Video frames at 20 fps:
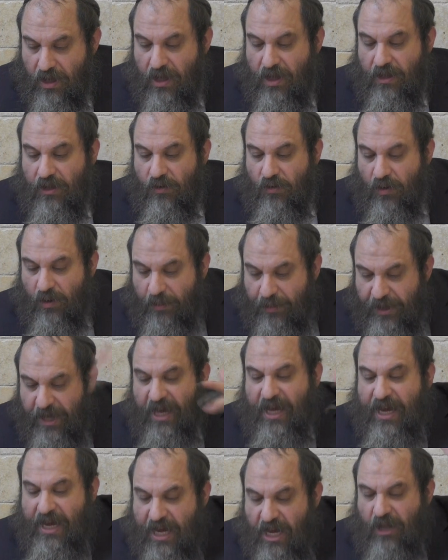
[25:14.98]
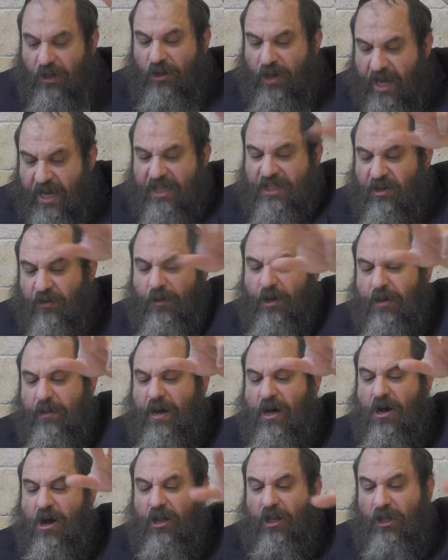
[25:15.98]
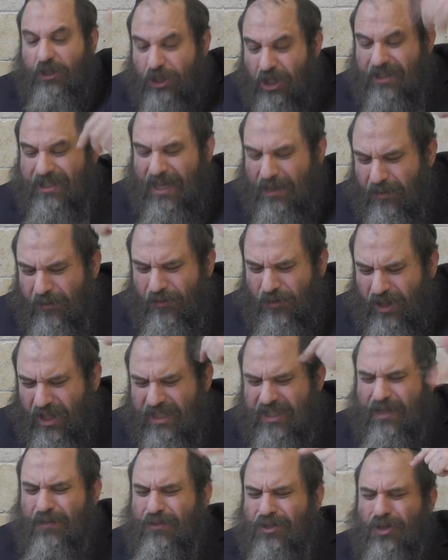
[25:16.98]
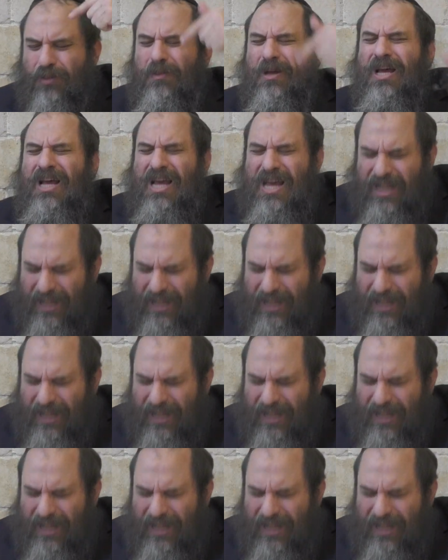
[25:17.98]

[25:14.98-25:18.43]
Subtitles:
there will be Gilu Ein Sof B'Kamachol, just like before the Tzimtzum.